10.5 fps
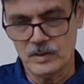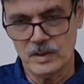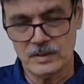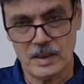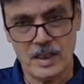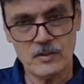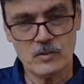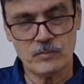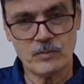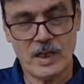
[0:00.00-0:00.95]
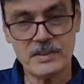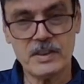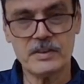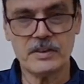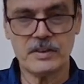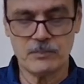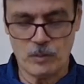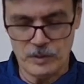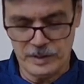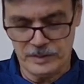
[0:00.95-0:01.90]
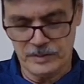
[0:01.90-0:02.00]
the rise of identity
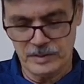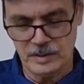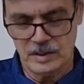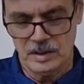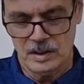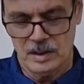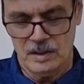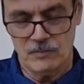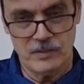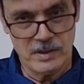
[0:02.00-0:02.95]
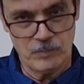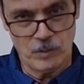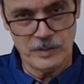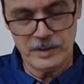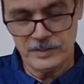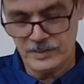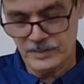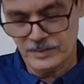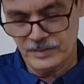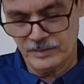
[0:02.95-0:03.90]
politics, whether politics is